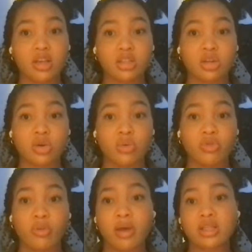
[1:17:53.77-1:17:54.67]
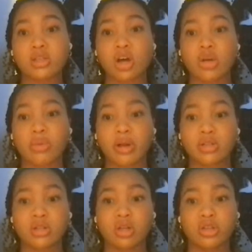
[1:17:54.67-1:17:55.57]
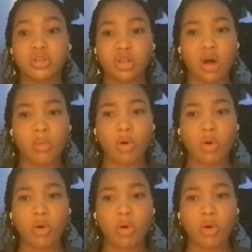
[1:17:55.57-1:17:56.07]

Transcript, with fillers: So for men's soccer players, there's a lot